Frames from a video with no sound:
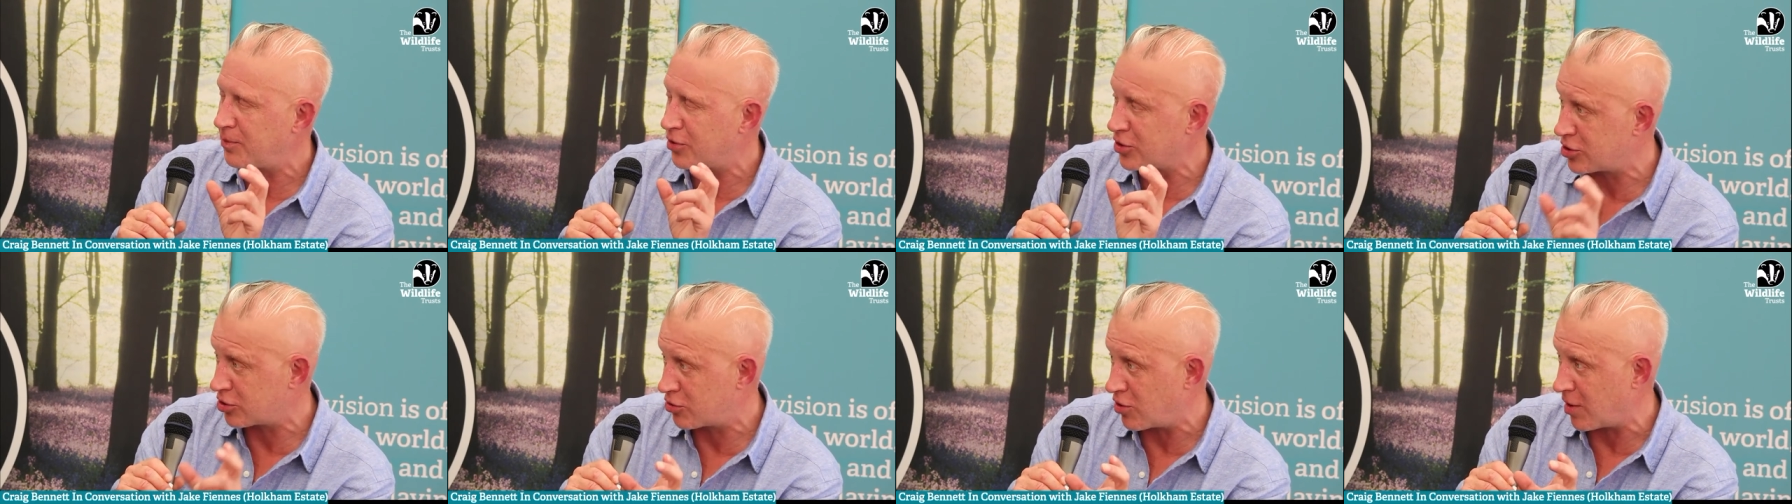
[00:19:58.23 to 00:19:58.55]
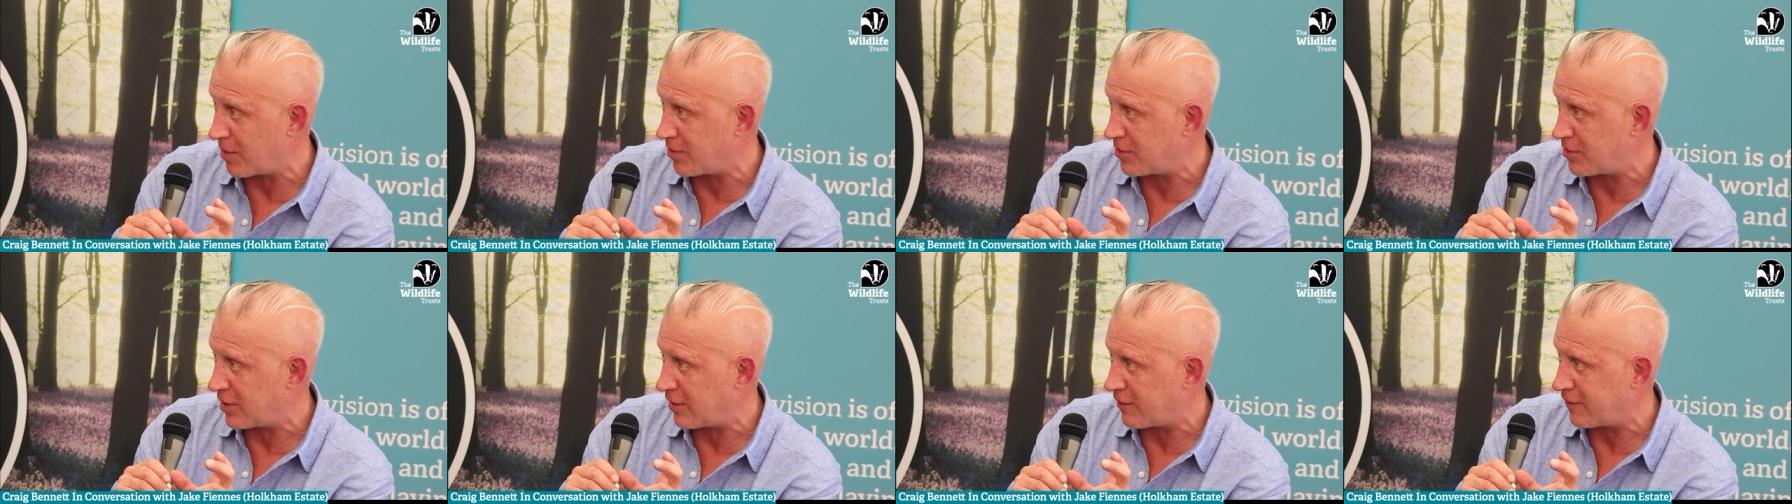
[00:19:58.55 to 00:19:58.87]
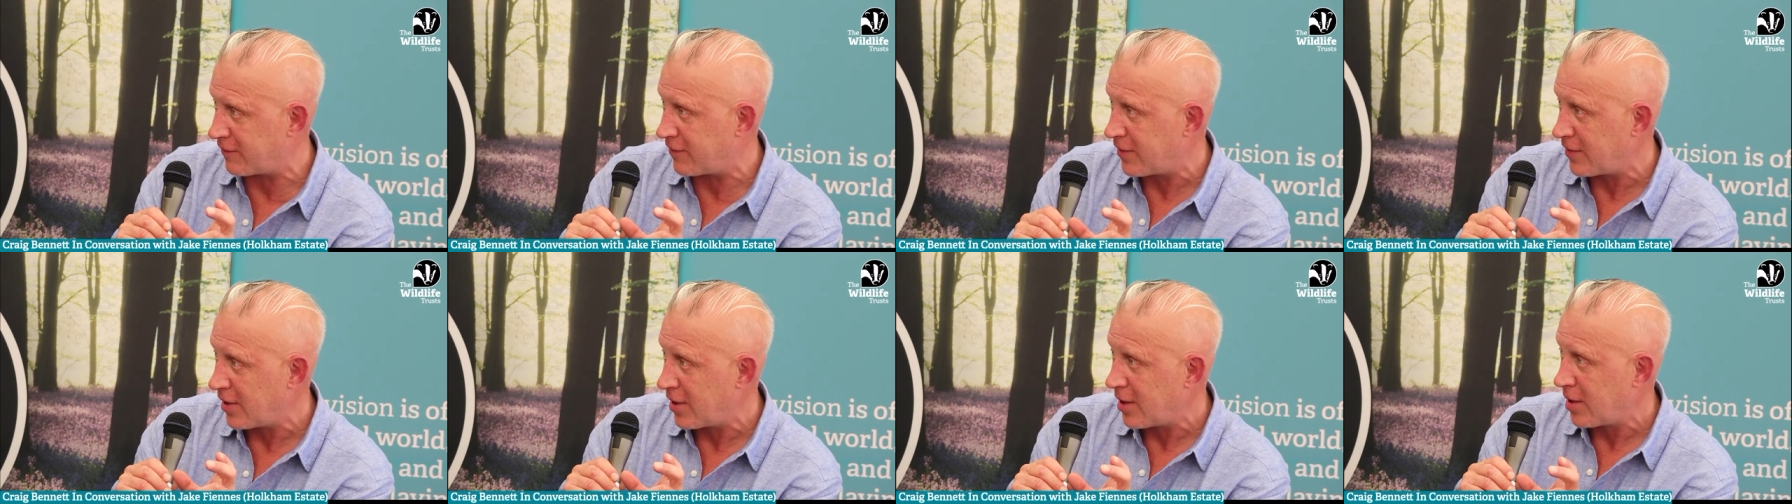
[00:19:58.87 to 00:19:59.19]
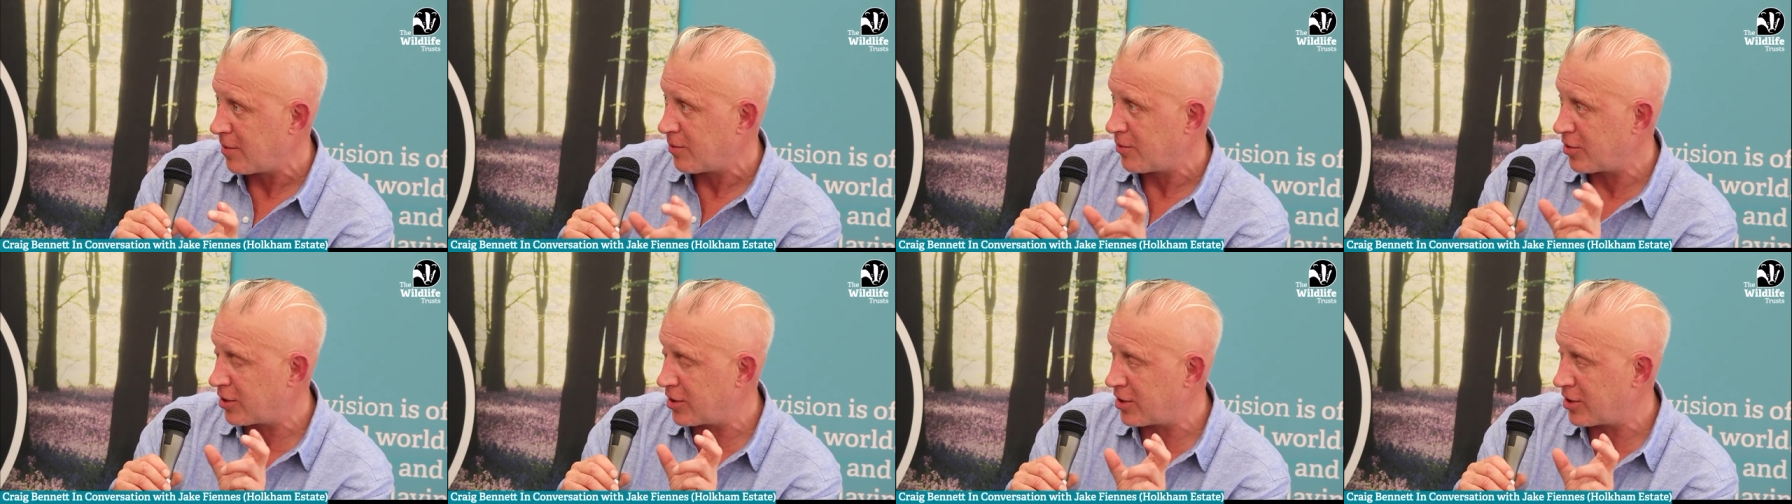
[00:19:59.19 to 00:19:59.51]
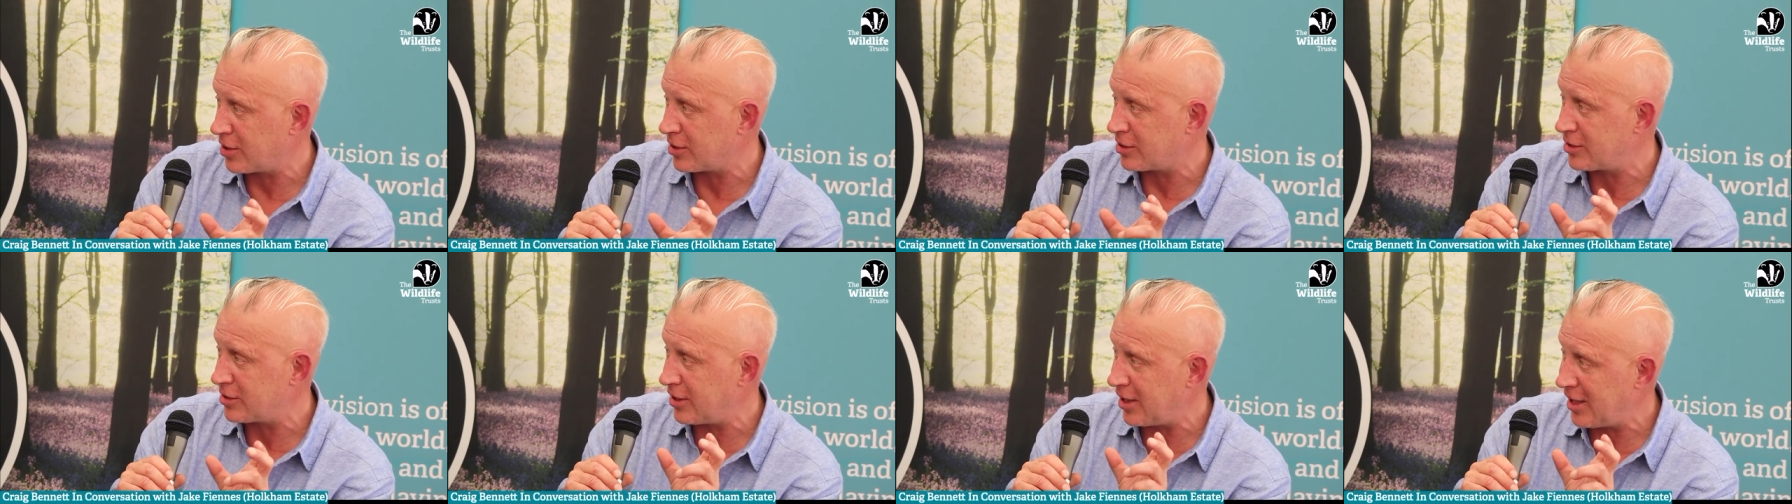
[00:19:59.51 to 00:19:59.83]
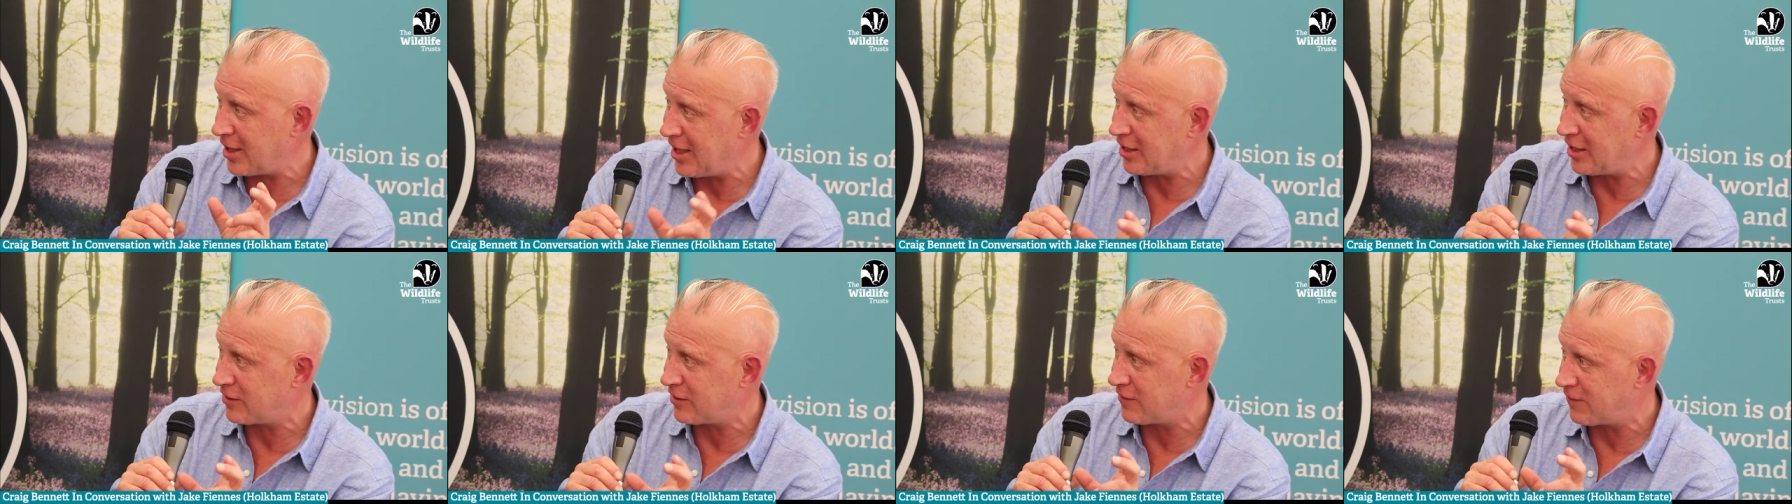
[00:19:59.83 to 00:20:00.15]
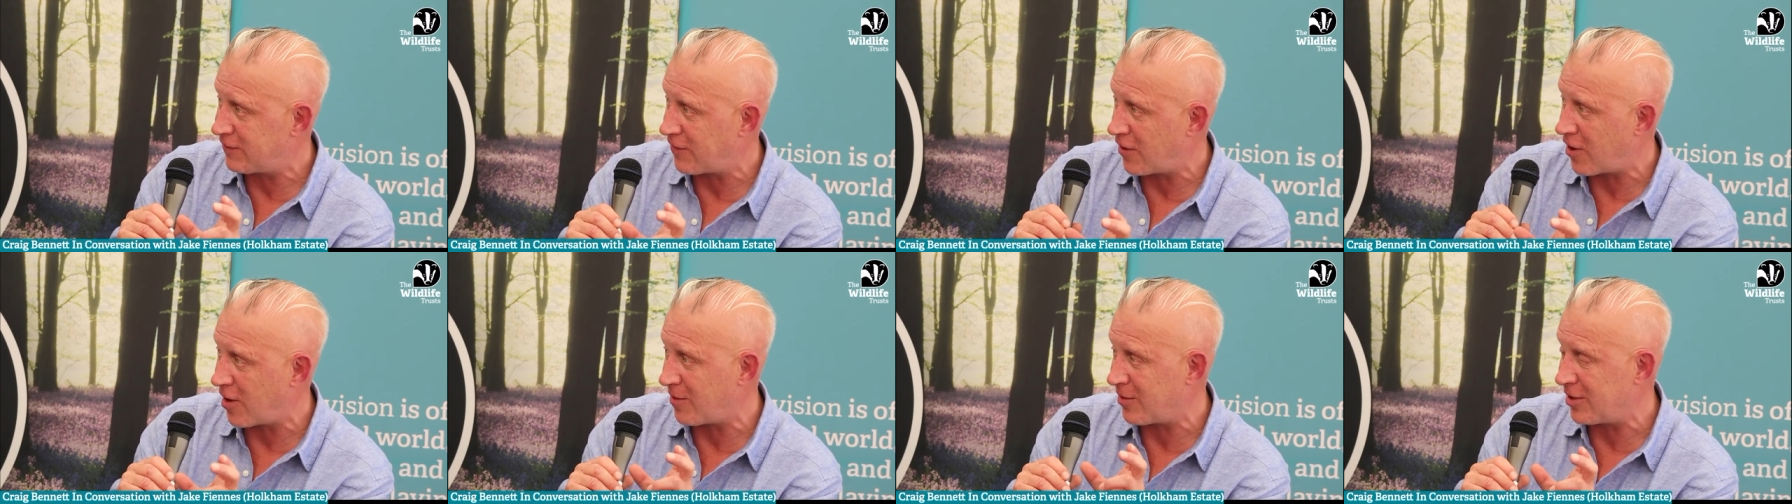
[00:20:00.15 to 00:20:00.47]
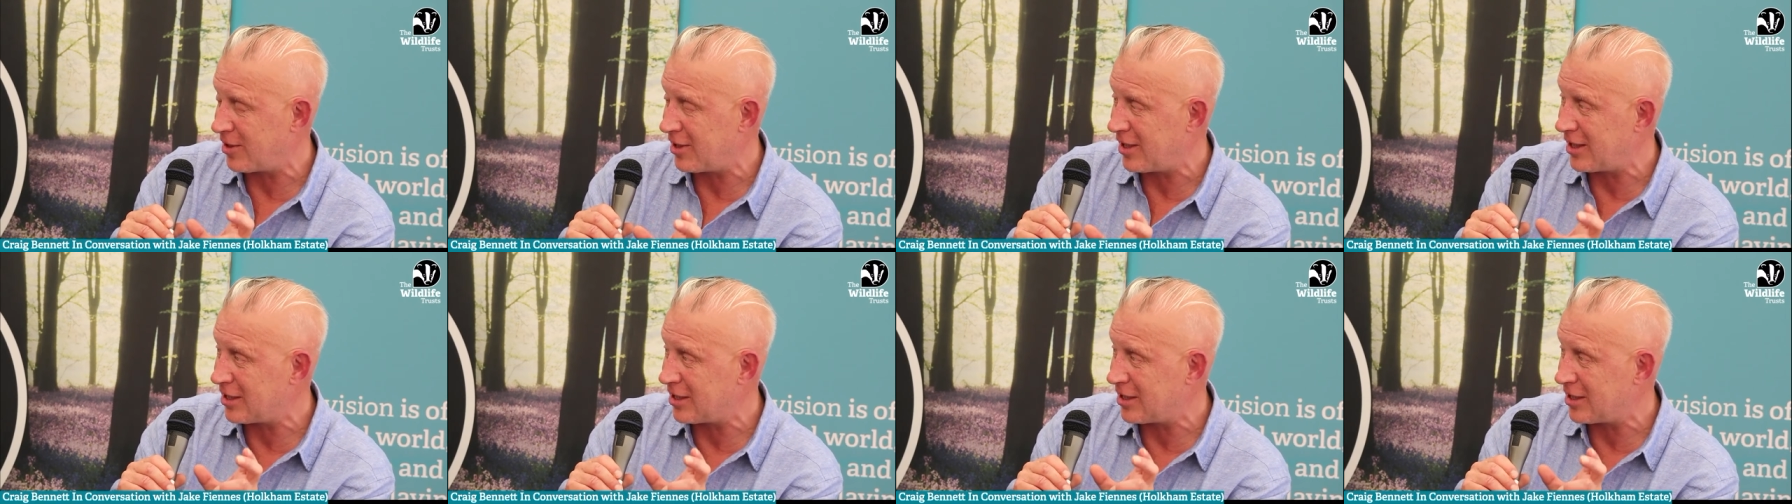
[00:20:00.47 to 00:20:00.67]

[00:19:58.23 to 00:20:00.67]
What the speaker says: prescriptive, because each farmer